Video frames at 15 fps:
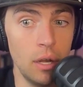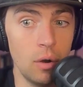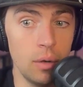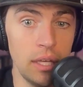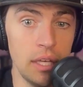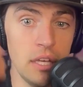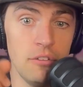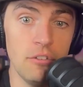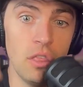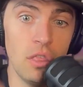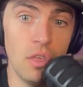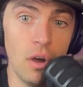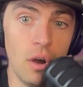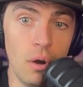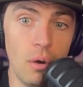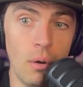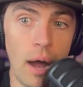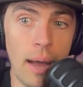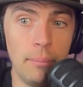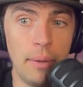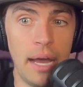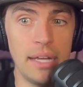even though
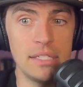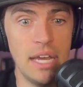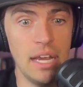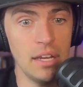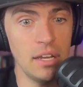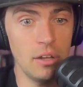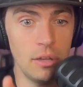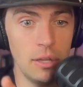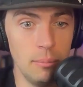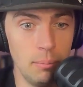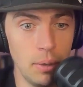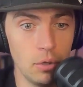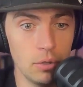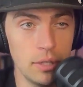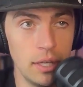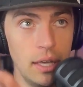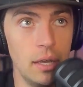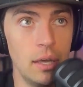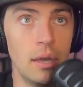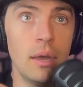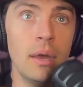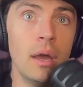I'm not technically
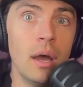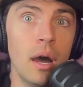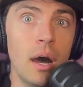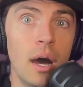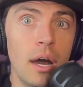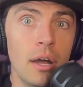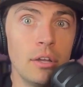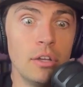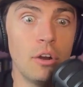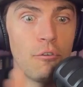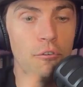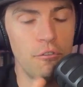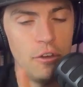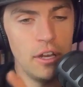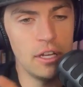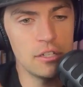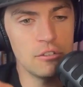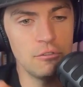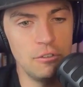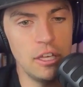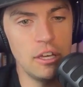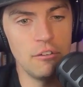building, fitness
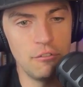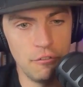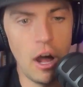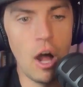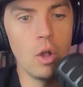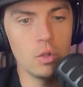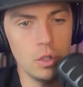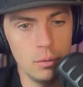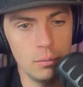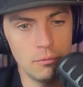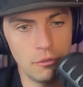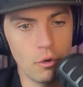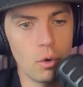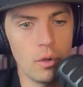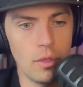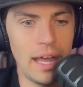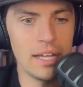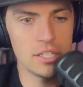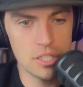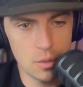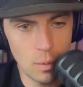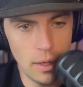via volume for that
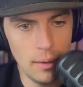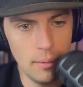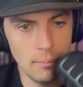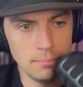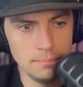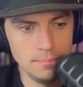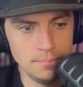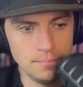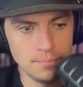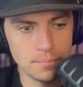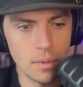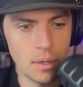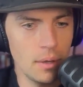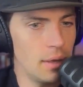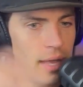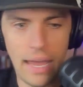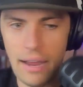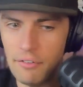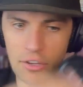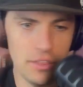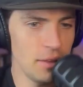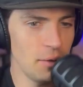swim,
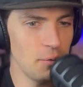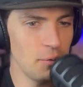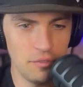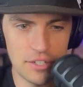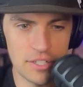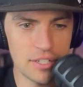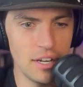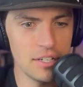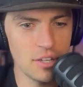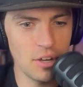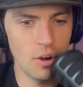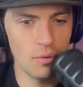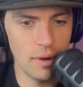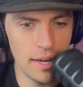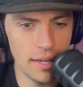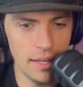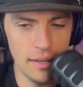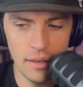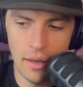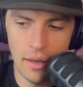everything we've discussed already,